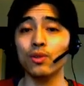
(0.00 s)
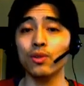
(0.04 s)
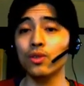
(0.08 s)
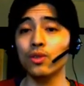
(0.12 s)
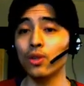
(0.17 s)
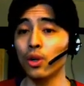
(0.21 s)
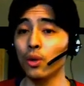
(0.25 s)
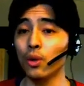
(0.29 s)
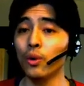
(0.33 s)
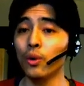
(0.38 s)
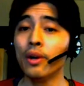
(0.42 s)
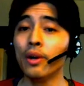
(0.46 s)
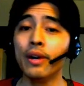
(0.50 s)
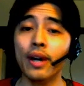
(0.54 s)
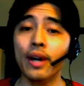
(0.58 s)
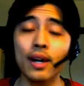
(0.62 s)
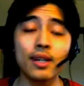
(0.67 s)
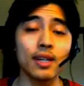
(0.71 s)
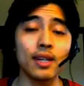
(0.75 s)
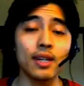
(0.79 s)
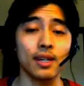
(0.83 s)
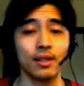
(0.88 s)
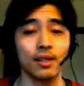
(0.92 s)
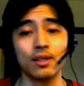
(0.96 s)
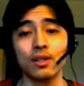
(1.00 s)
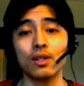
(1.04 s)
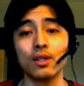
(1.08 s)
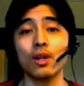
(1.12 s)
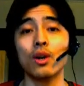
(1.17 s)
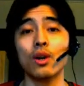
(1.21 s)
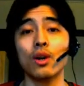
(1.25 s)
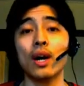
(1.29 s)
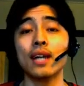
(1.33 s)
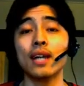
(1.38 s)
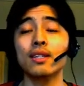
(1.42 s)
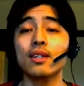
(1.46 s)
So again, you
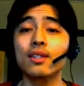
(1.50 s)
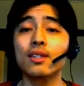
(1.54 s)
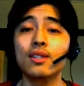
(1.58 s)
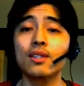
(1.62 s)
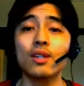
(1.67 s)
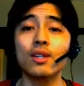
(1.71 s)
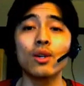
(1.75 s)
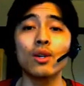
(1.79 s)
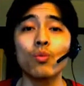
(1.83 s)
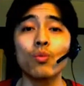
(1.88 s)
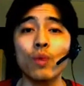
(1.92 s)
know, as I said,